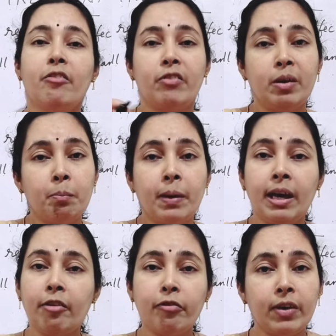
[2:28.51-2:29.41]
We
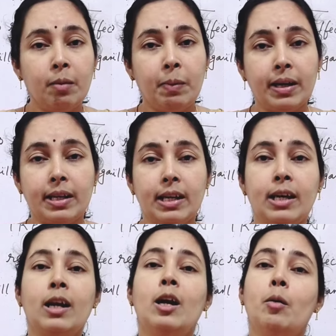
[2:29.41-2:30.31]
may feel
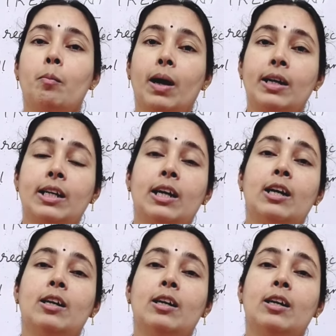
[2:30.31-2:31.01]
better, but